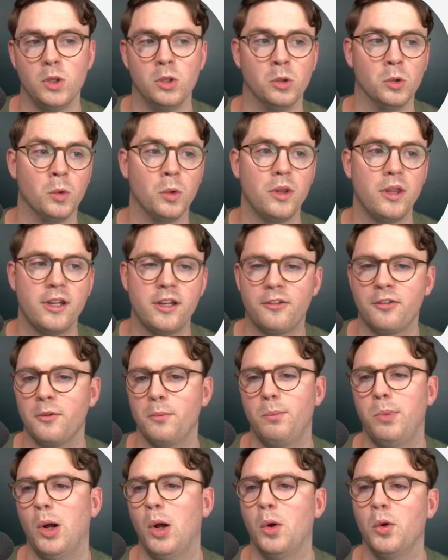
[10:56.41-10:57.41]
all the
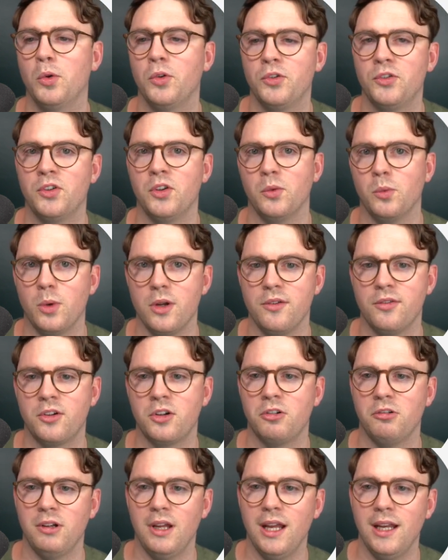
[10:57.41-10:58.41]
different polls that we've
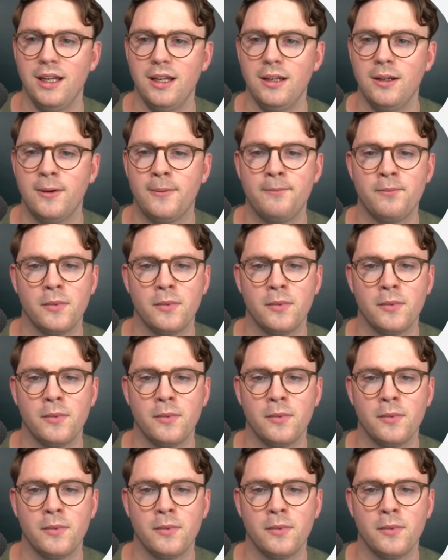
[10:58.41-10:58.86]
created.